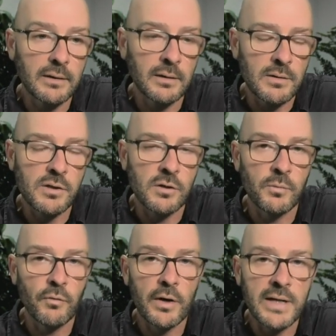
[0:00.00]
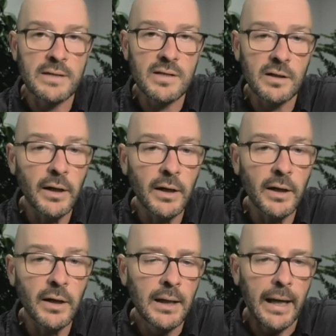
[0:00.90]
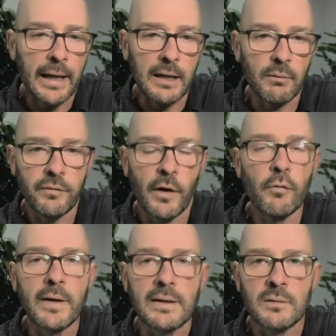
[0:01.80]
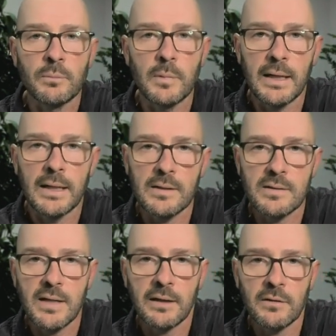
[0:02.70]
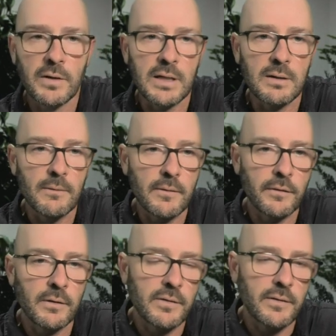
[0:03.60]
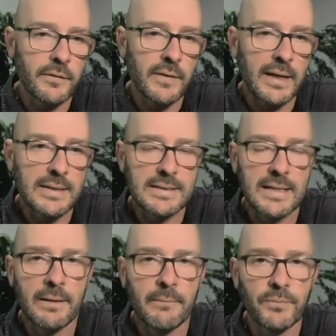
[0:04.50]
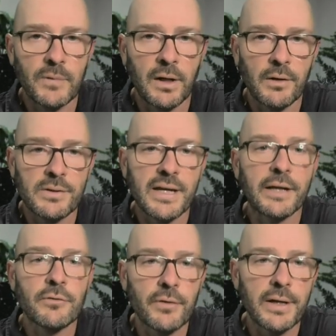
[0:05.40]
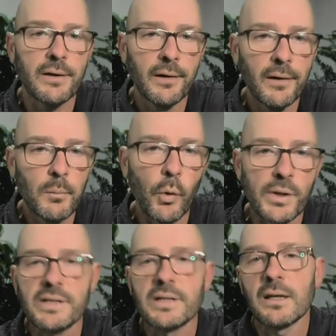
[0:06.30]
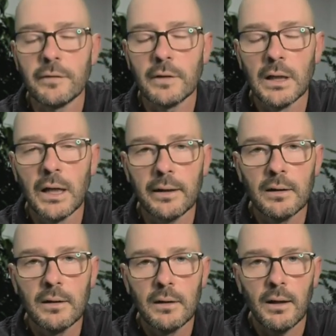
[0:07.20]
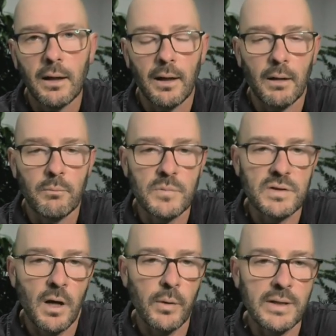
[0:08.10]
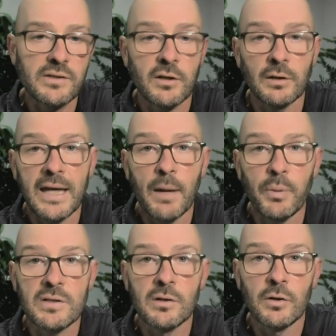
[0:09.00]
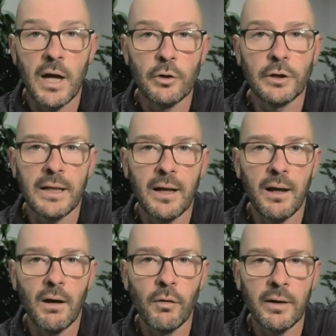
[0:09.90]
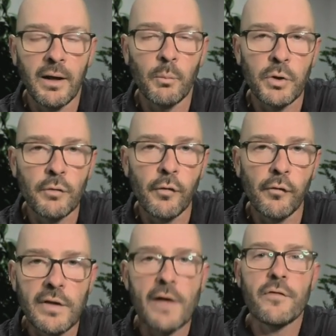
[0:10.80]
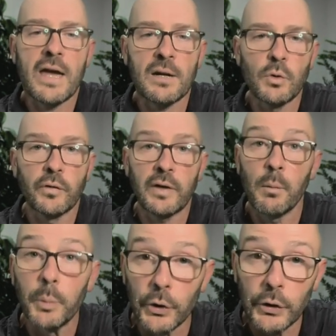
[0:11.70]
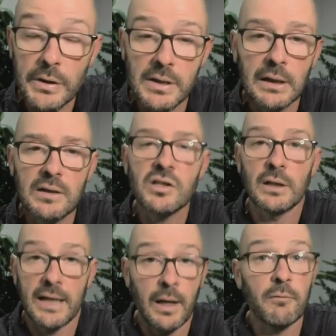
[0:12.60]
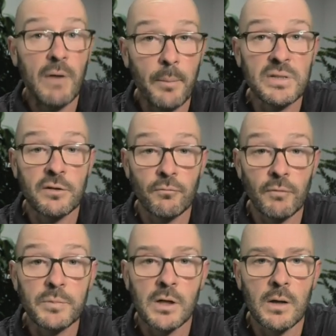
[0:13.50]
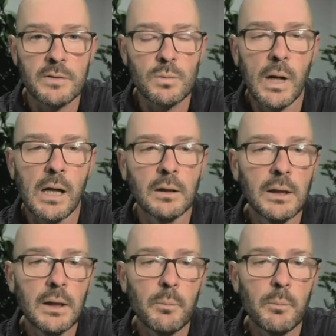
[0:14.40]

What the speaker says: consumed rodenticide, and it fell victim secondary for that secondary poisoning, if you like. So it certainly happens not only in our beautiful fluffy animals and our birds, certainly it happens in reptiles as well,